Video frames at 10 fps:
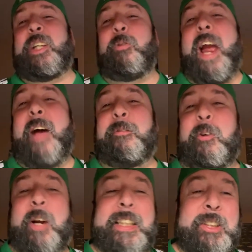around
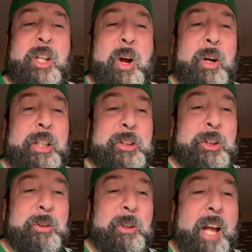for as long as
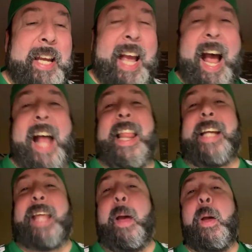you like. I
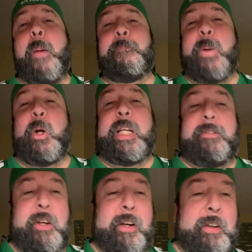like that.
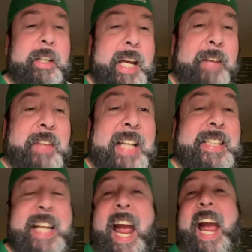Bootyville. If that's
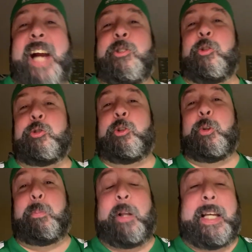an actual true
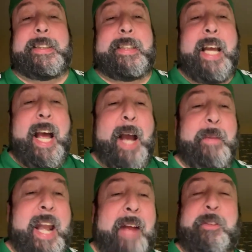place, I'm
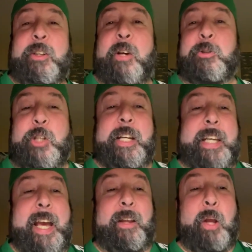going to have to go check
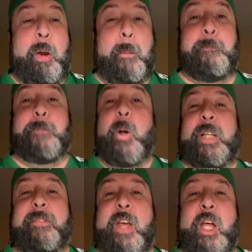out
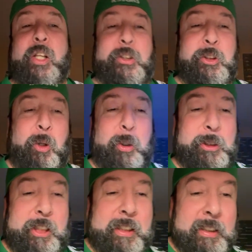Bootyville,
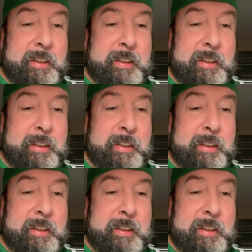Georgia.